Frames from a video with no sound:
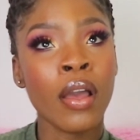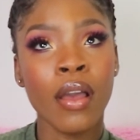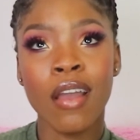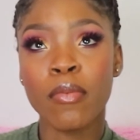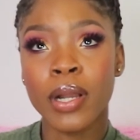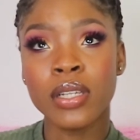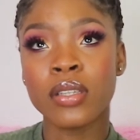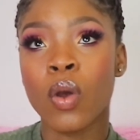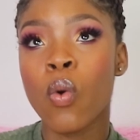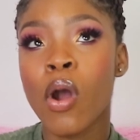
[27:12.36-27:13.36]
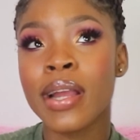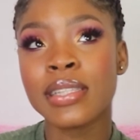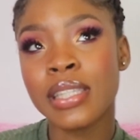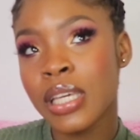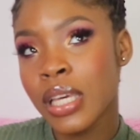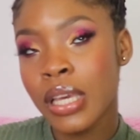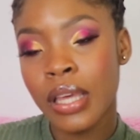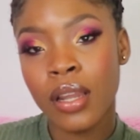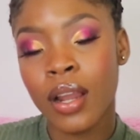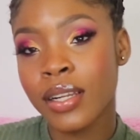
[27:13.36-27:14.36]
Everybody's in
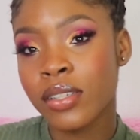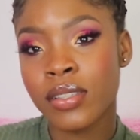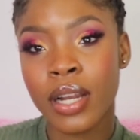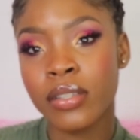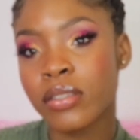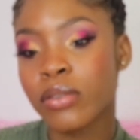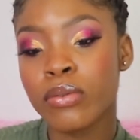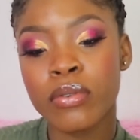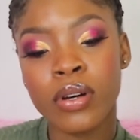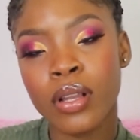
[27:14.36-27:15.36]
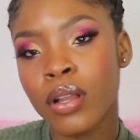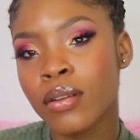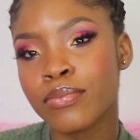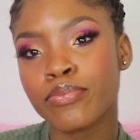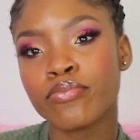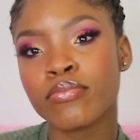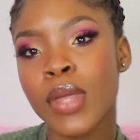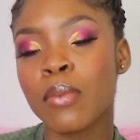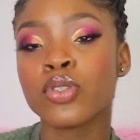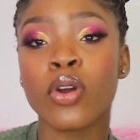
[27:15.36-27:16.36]
quarantine, unless you started school.
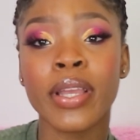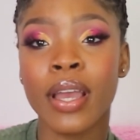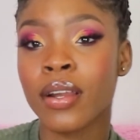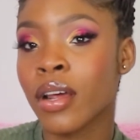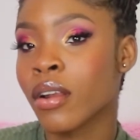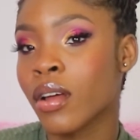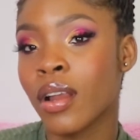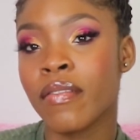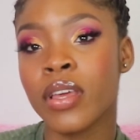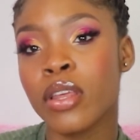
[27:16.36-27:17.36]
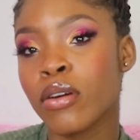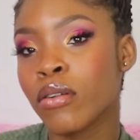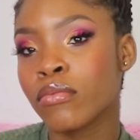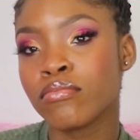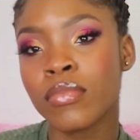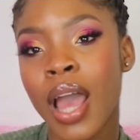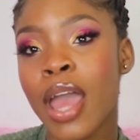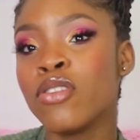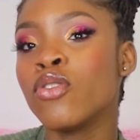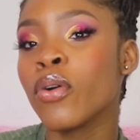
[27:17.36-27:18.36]
I'm sure you can click on another video.
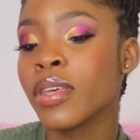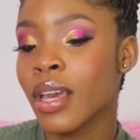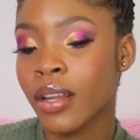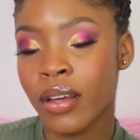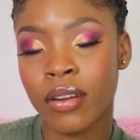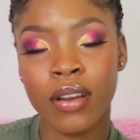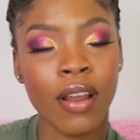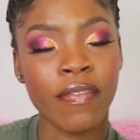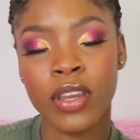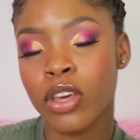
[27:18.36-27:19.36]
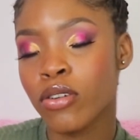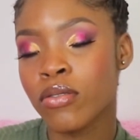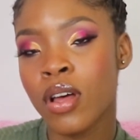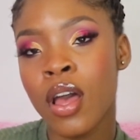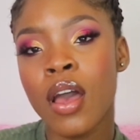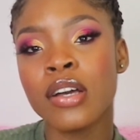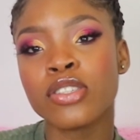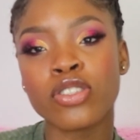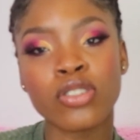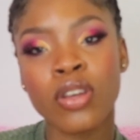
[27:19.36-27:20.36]
I know you can click on another video.
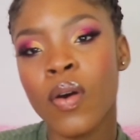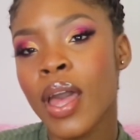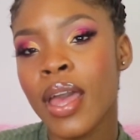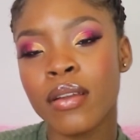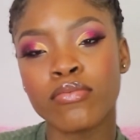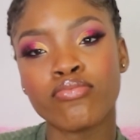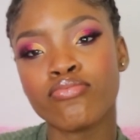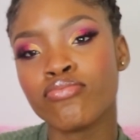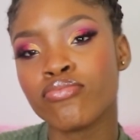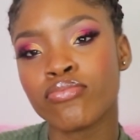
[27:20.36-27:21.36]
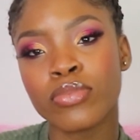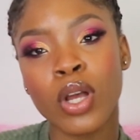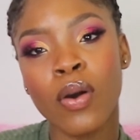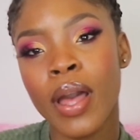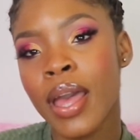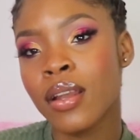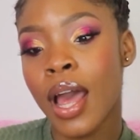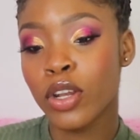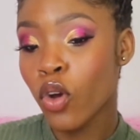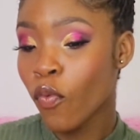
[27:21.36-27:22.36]
So just go ahead.
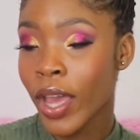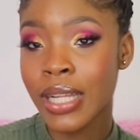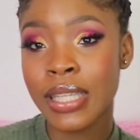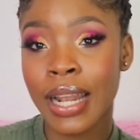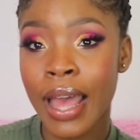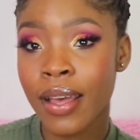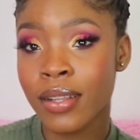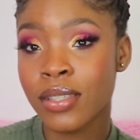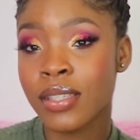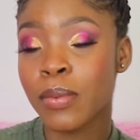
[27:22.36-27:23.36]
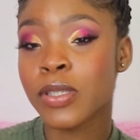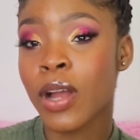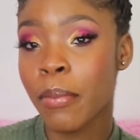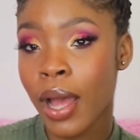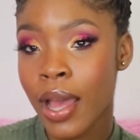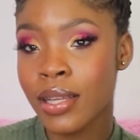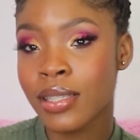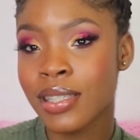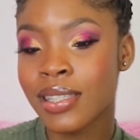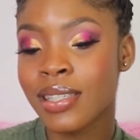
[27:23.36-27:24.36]
And don't forget to like and to subscribe,
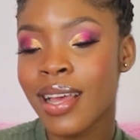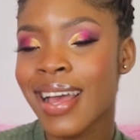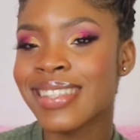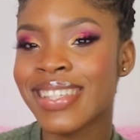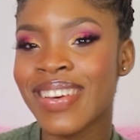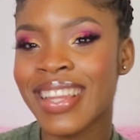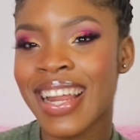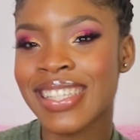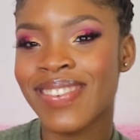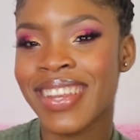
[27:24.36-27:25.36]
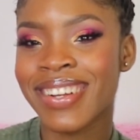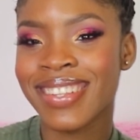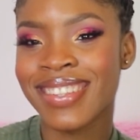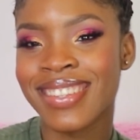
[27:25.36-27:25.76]
guys. And see you in the next video.